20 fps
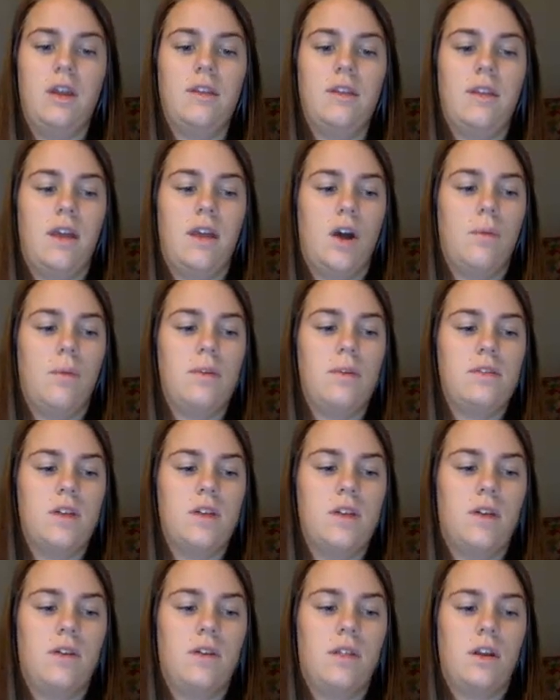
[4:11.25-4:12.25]
to help in
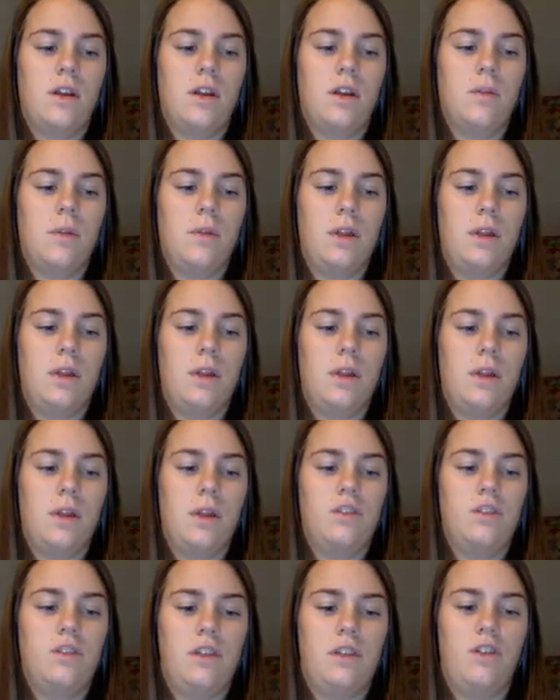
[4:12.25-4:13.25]
solving their
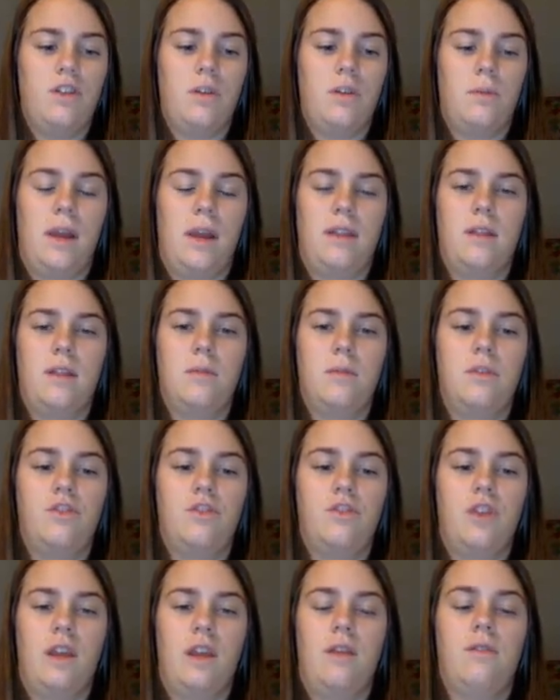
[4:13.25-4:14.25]
communication issue and make them
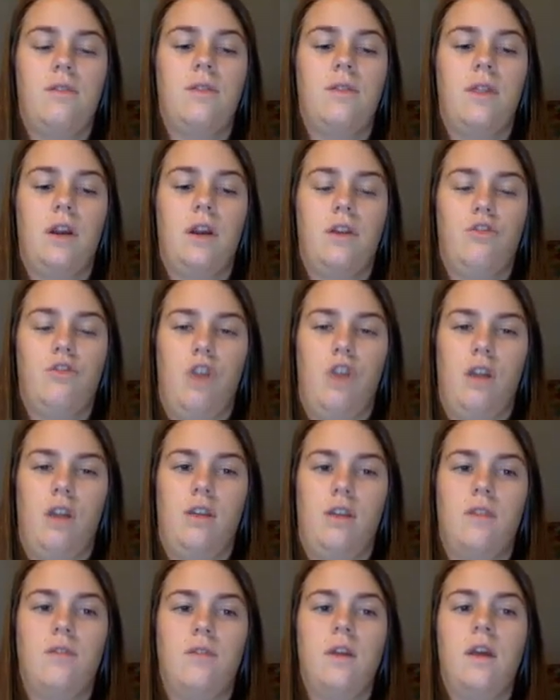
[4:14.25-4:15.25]
achieve their
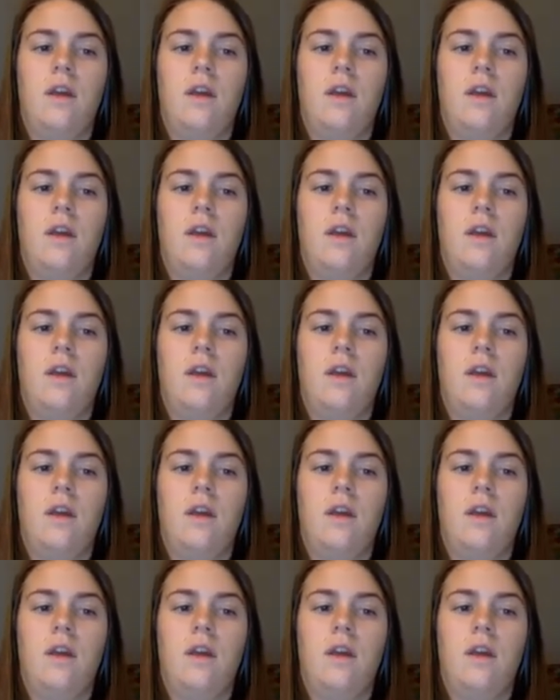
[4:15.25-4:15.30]
objective.